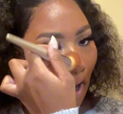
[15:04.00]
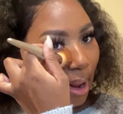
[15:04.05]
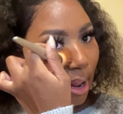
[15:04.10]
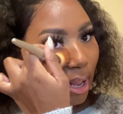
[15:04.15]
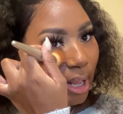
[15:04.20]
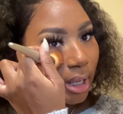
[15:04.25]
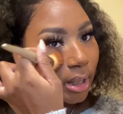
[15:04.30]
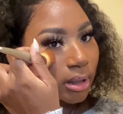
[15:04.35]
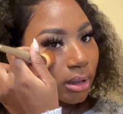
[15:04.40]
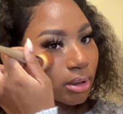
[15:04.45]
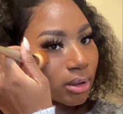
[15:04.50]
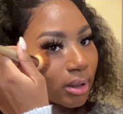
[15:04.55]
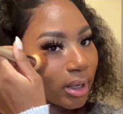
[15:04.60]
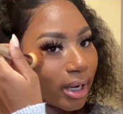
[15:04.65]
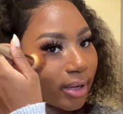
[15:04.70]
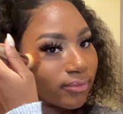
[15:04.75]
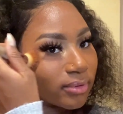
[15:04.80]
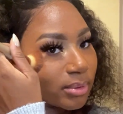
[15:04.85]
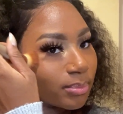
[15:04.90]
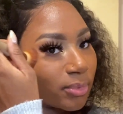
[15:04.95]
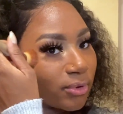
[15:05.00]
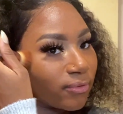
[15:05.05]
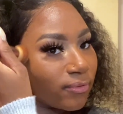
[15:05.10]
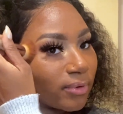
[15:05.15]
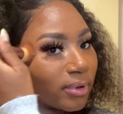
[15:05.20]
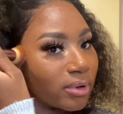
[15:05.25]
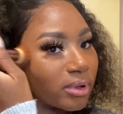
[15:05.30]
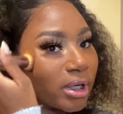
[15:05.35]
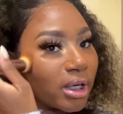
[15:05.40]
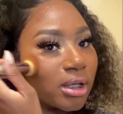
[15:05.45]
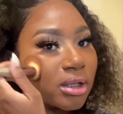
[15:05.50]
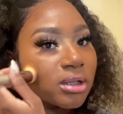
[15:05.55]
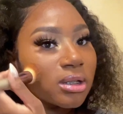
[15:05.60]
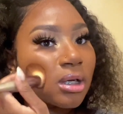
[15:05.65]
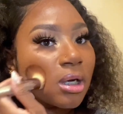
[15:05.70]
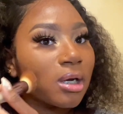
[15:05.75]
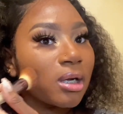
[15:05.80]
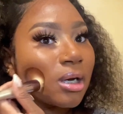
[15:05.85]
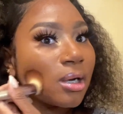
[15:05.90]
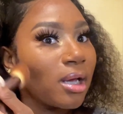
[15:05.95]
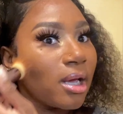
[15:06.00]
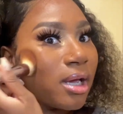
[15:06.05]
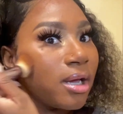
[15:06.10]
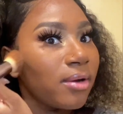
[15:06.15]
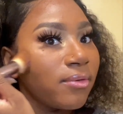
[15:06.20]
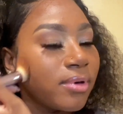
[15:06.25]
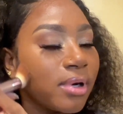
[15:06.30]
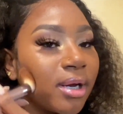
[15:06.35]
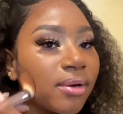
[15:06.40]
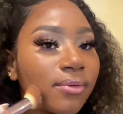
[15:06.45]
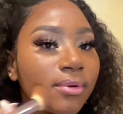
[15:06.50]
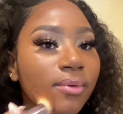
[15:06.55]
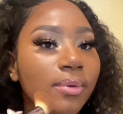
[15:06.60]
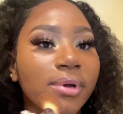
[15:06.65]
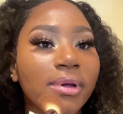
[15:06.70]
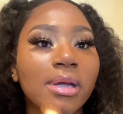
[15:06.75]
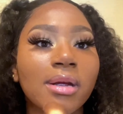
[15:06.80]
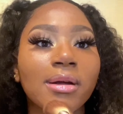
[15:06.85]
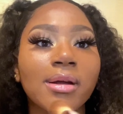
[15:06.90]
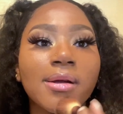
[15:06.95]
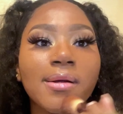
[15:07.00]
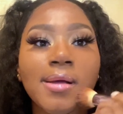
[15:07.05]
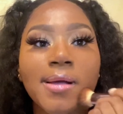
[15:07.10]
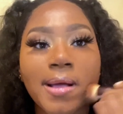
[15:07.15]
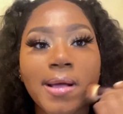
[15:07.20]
and you don't have to put foundation everywhere.